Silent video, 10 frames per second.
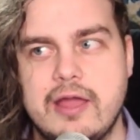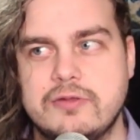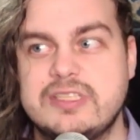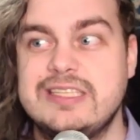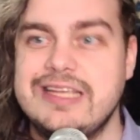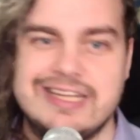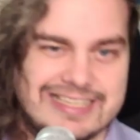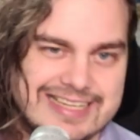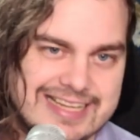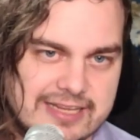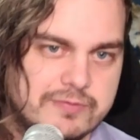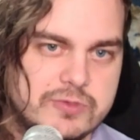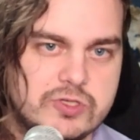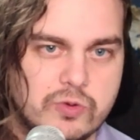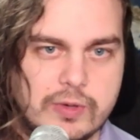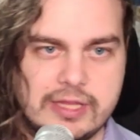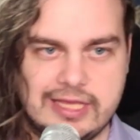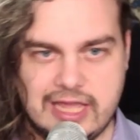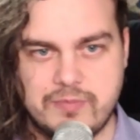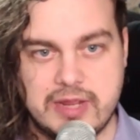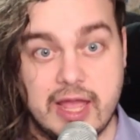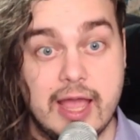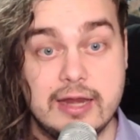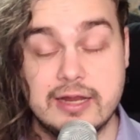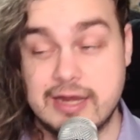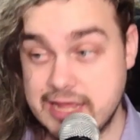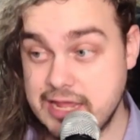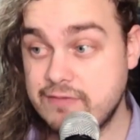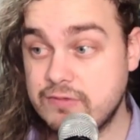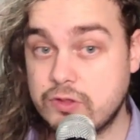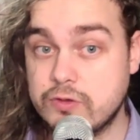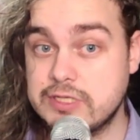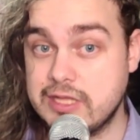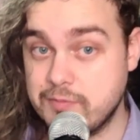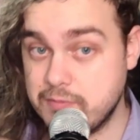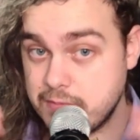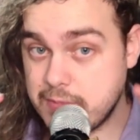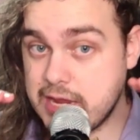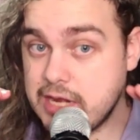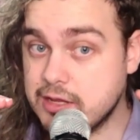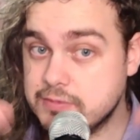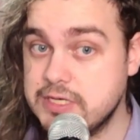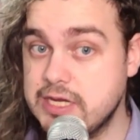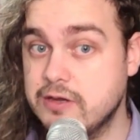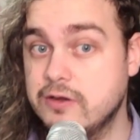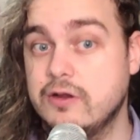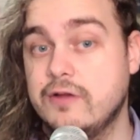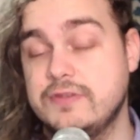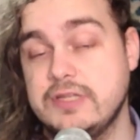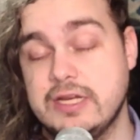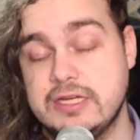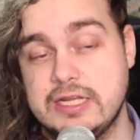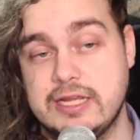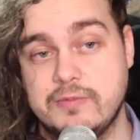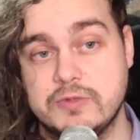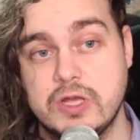seeded teams to really get behind, and even those in the medium tier of seeded teams,